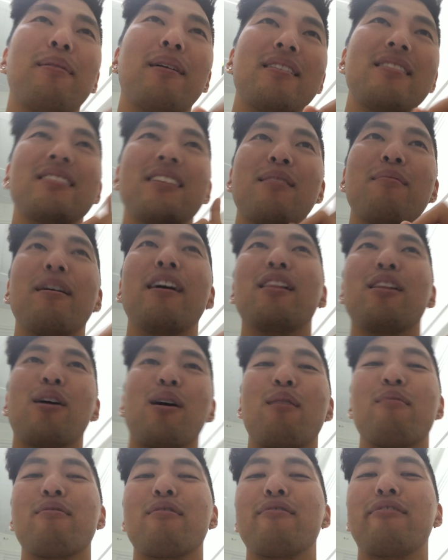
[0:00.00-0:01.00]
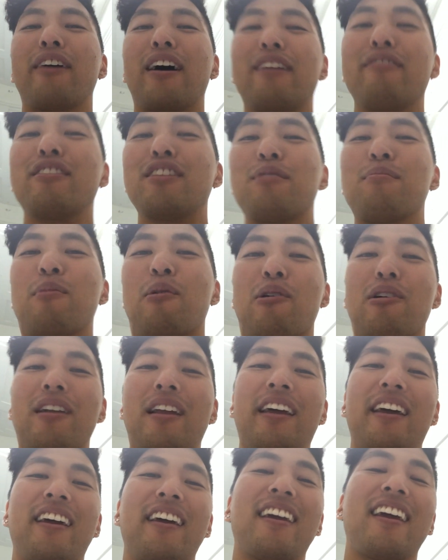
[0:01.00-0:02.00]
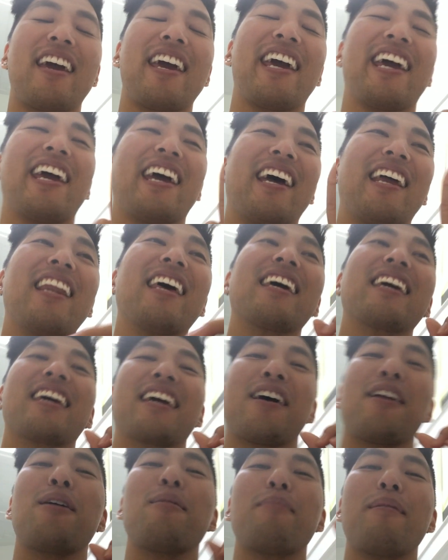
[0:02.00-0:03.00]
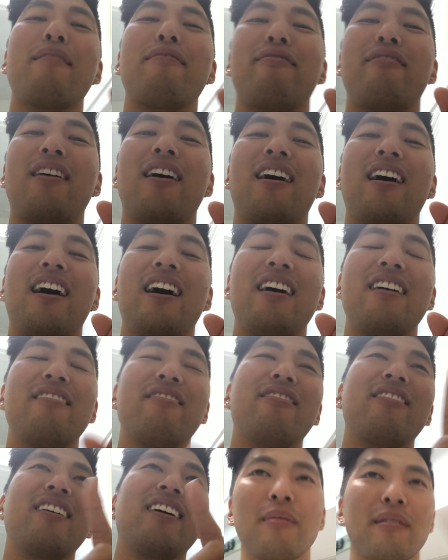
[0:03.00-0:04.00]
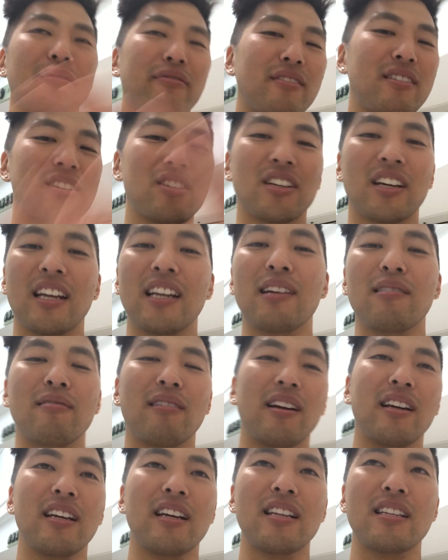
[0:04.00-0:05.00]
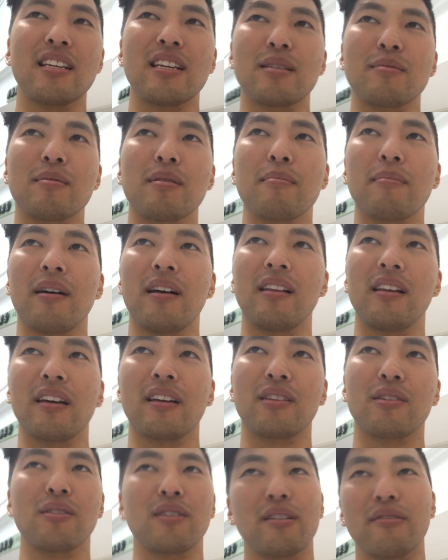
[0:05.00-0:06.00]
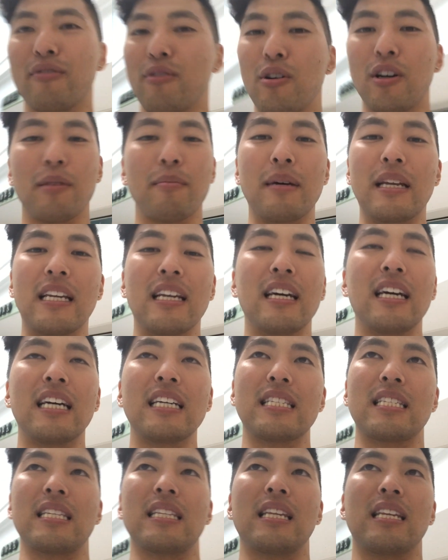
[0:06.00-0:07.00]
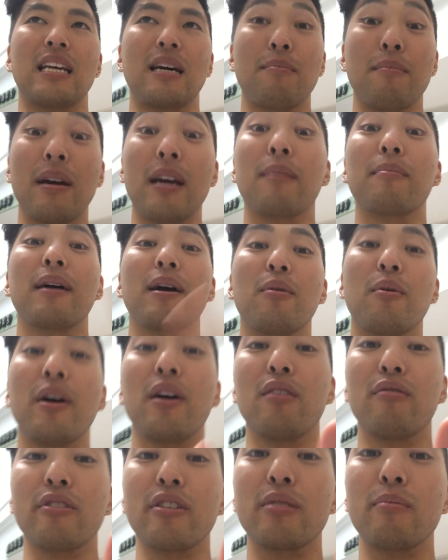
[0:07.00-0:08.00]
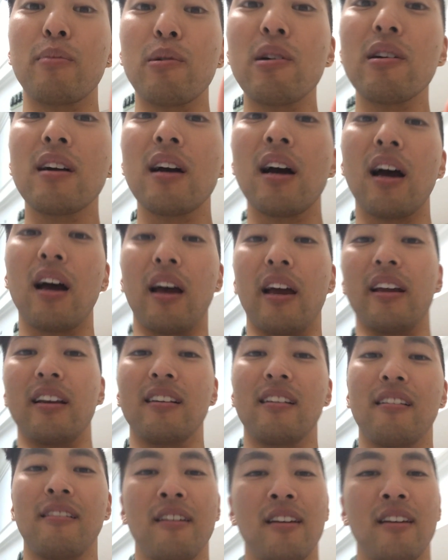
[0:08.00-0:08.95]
I set my alarm for 5 in the morning and I get up at 5. I finish getting ready, it takes me about like 30, 40 minutes. And then I make my way over to Berghain.